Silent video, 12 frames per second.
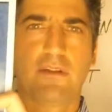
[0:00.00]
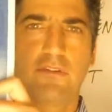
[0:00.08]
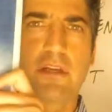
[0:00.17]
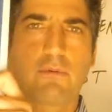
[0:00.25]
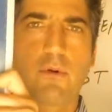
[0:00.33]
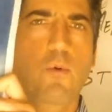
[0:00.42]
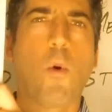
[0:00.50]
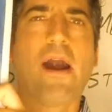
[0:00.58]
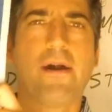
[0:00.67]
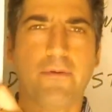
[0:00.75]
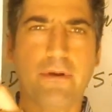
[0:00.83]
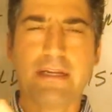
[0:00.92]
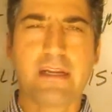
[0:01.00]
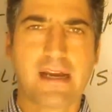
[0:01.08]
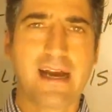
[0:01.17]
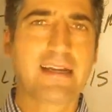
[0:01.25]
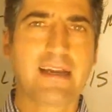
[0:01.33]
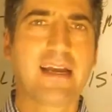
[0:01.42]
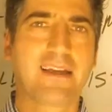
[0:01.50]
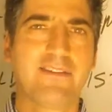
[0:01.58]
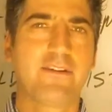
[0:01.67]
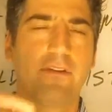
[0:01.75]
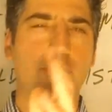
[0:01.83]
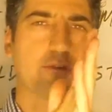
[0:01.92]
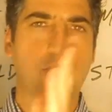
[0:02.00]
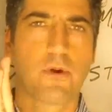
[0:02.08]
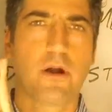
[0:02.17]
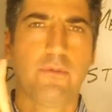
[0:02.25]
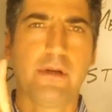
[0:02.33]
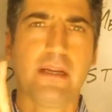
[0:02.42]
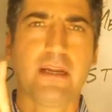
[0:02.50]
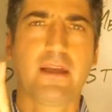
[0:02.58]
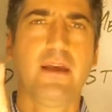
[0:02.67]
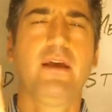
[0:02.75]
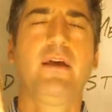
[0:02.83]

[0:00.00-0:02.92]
This is like required reading. I, I consider this required reading.